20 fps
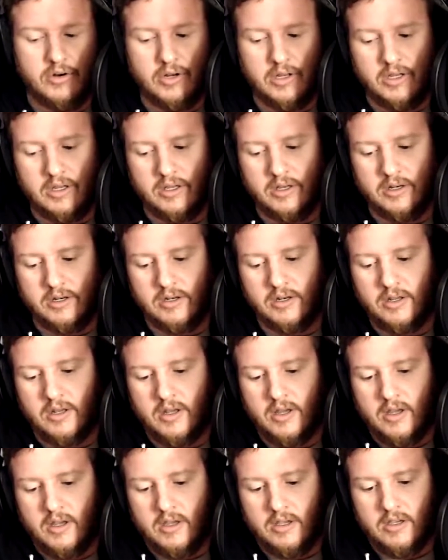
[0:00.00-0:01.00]
in,
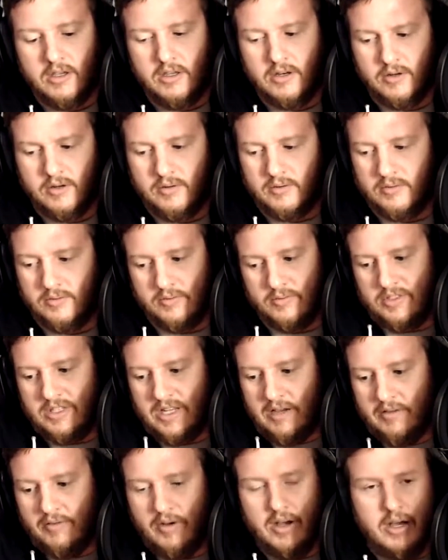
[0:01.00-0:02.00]

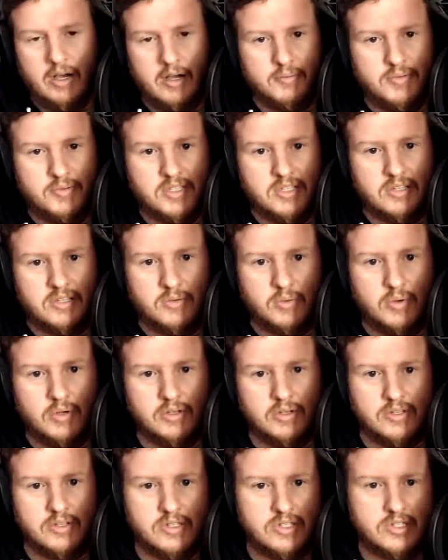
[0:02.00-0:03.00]
DevOps as
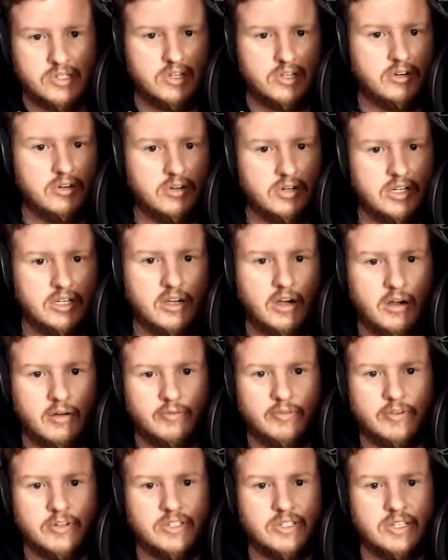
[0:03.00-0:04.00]
well as security
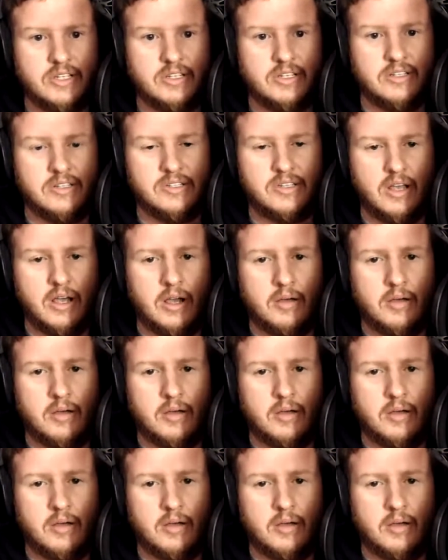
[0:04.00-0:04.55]
conferences.